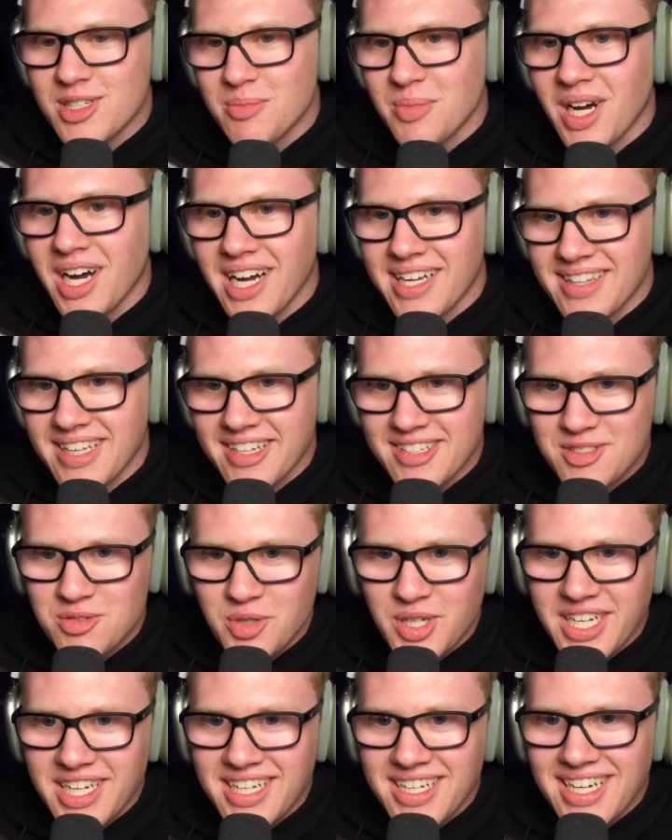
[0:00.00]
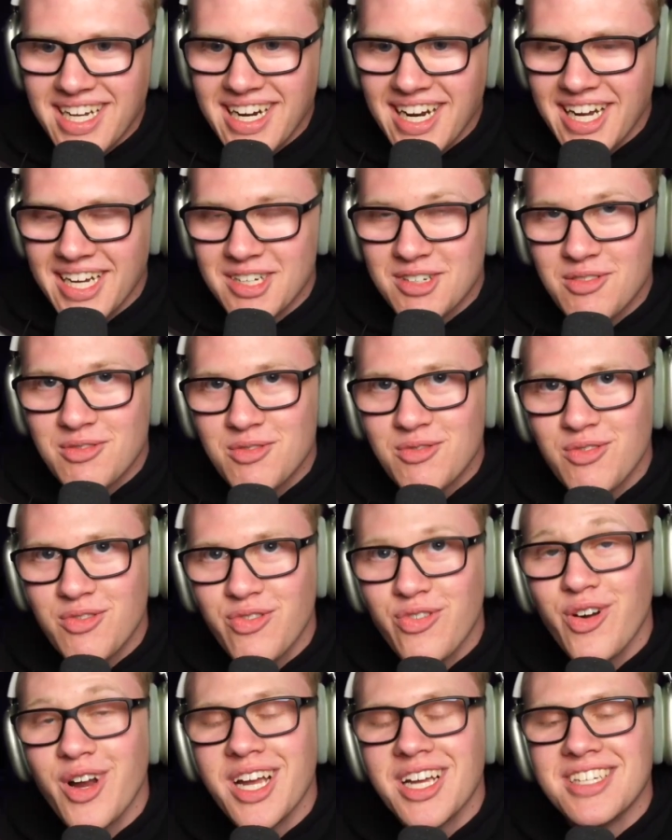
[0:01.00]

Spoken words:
behind that tweet, and I phrased